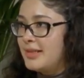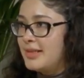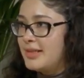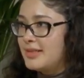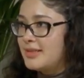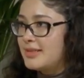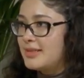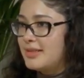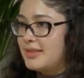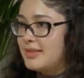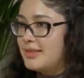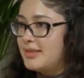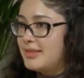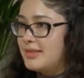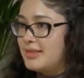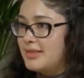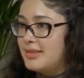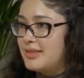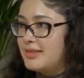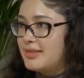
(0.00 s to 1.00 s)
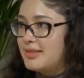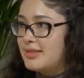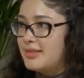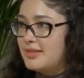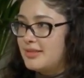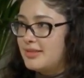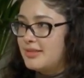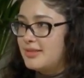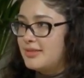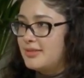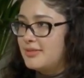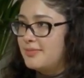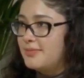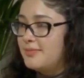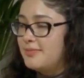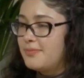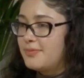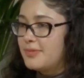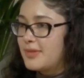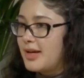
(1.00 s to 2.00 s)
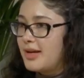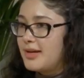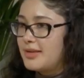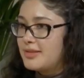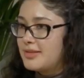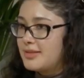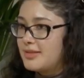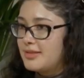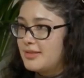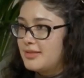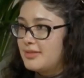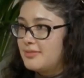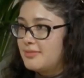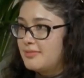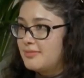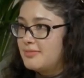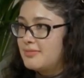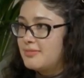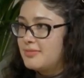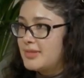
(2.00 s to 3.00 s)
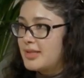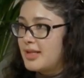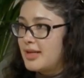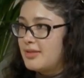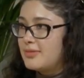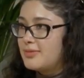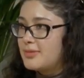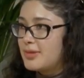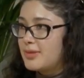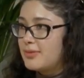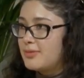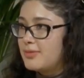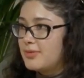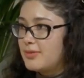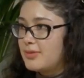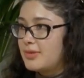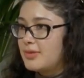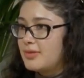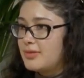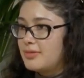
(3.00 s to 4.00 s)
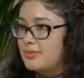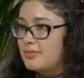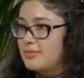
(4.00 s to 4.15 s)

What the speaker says: less salaries than other types of.